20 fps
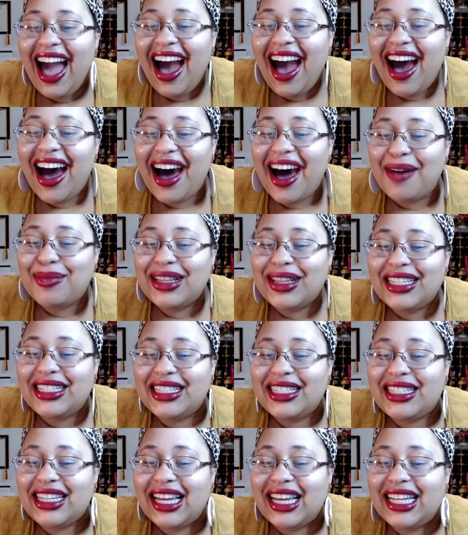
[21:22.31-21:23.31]
uh, Melissa
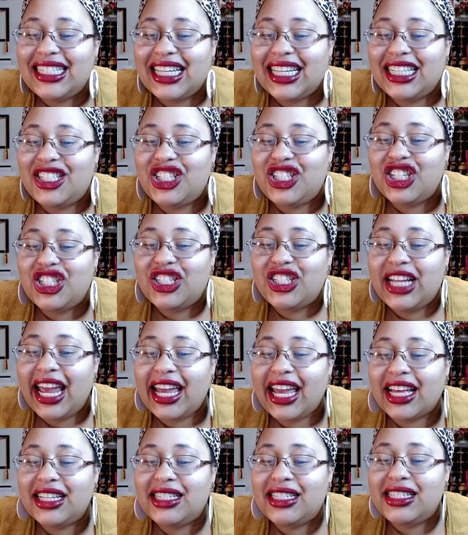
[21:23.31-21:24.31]
says it's just
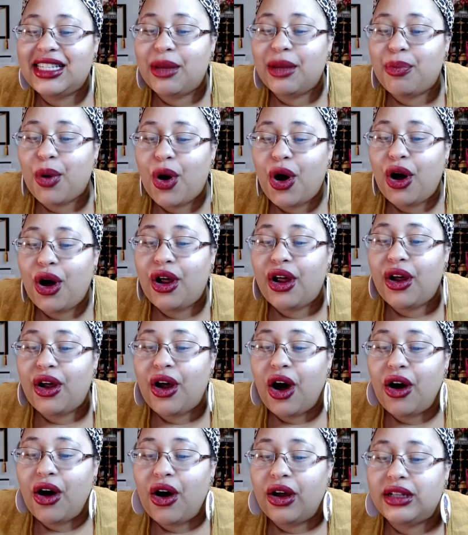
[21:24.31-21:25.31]
take a sip on
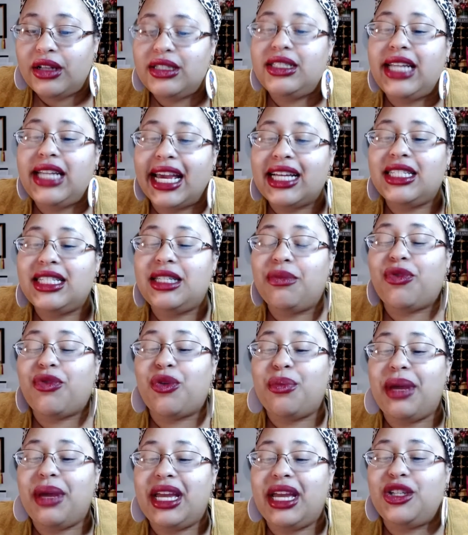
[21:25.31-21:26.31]
take a sip for
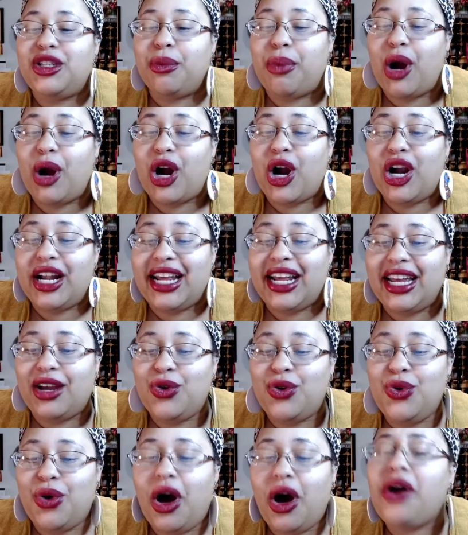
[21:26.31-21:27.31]
me to party.
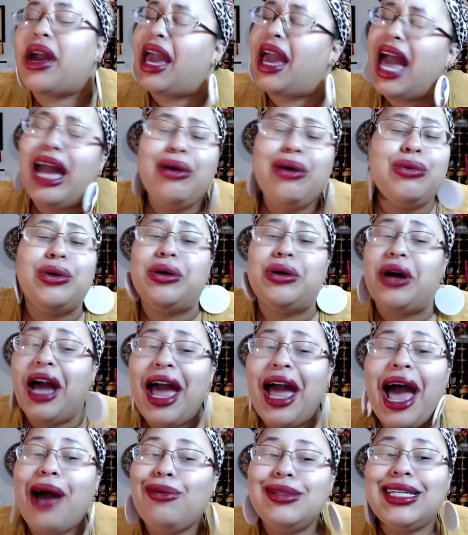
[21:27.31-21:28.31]
Ooh, okay, I will.
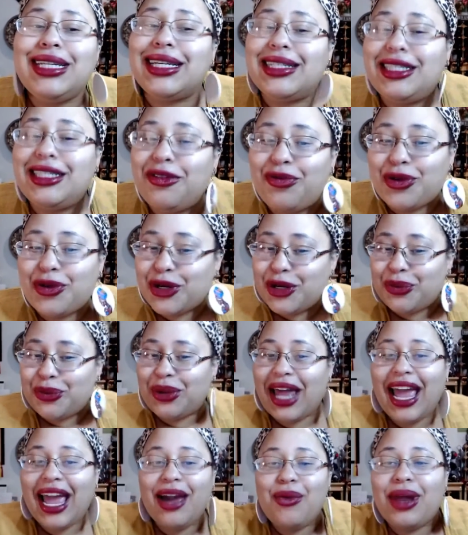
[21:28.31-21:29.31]
I will take a sip for you. When
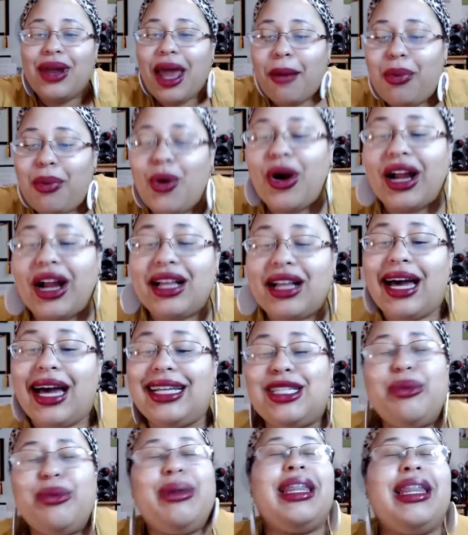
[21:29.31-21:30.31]
I when I pour a glass,
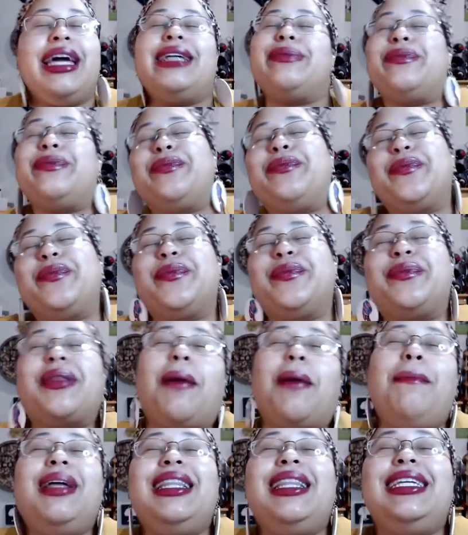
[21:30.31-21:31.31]
I'll be like, mm,
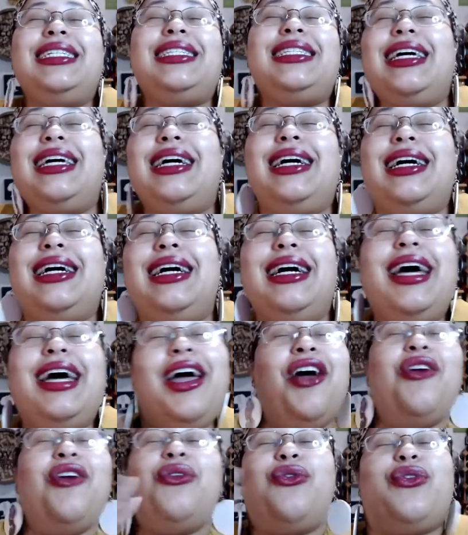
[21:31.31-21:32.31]
Melissa,
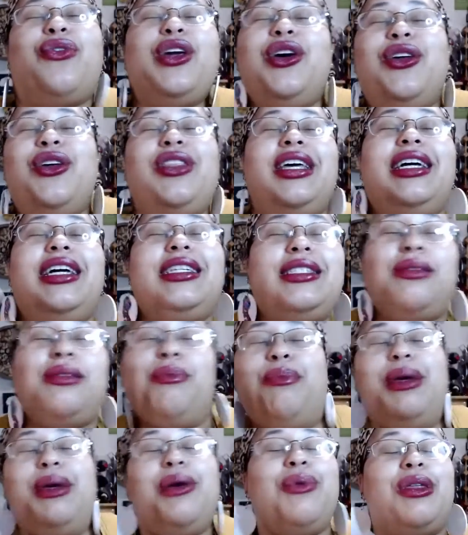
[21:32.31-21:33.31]
feel this,
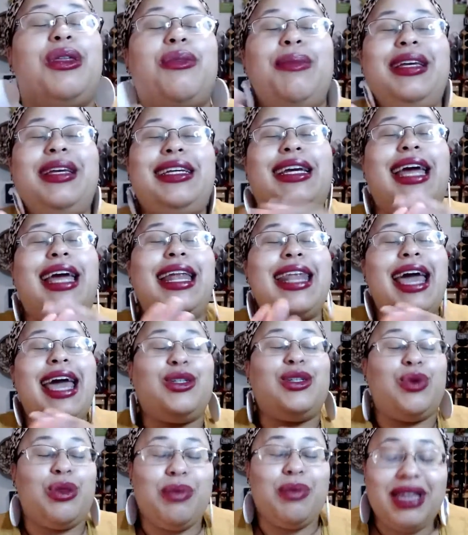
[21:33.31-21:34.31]
be with me,
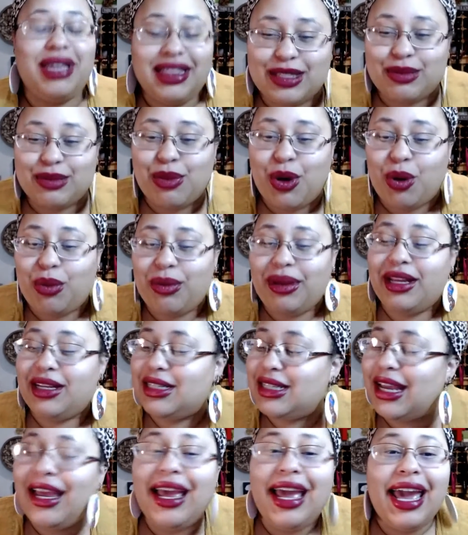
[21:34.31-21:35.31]
connect with me in this
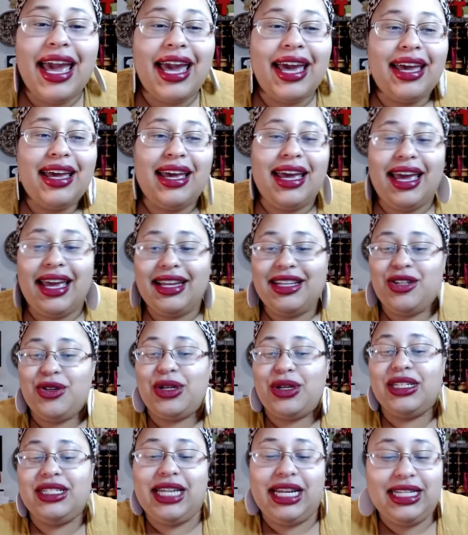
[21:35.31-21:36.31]
moment, and, and you
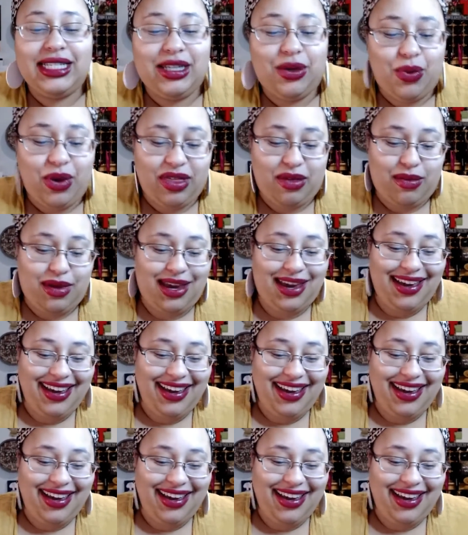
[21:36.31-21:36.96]
can taste it with me.